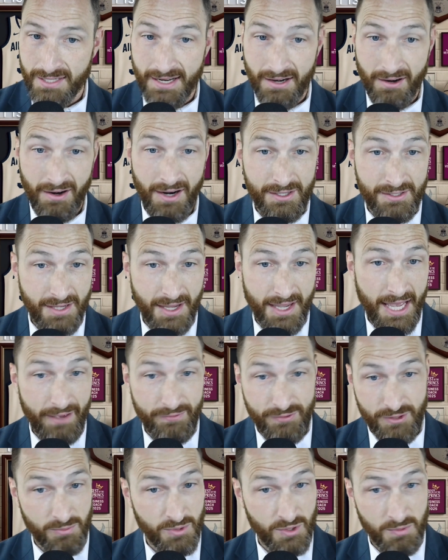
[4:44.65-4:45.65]
Dare I say,
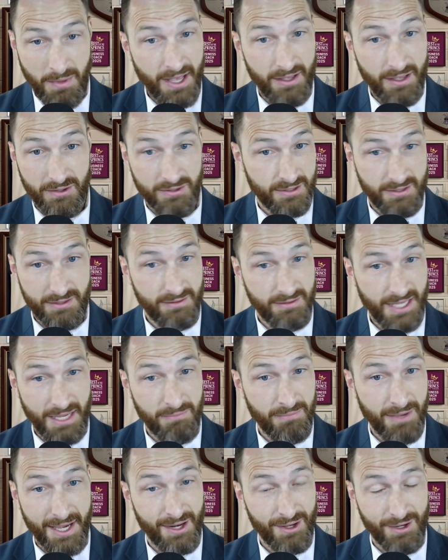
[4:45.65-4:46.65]
have some smells that
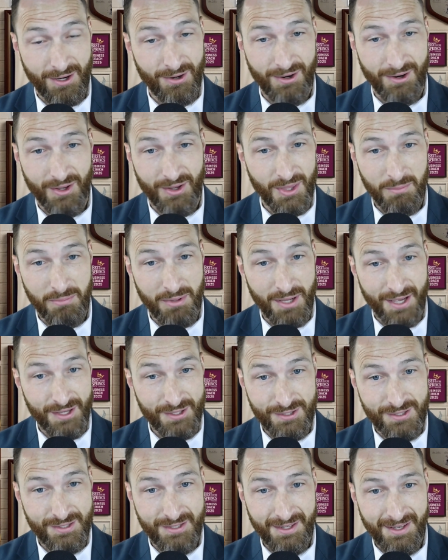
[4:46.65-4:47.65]
might occur on the
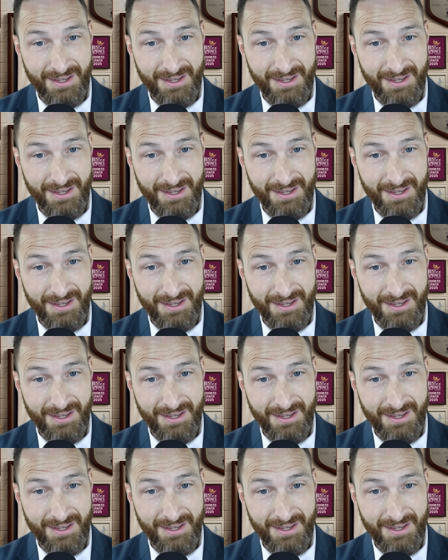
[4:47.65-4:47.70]
bus.